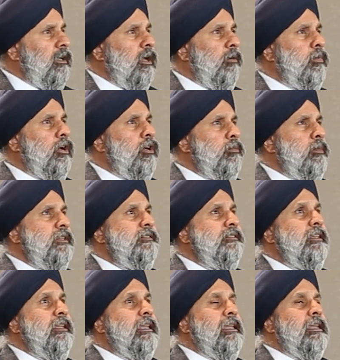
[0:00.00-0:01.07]
appear to be
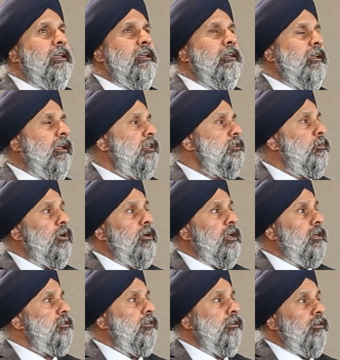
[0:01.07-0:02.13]
seeking
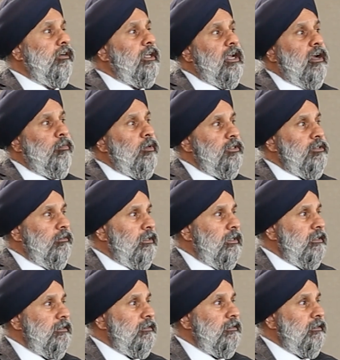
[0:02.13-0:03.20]
experiential learning opportunities.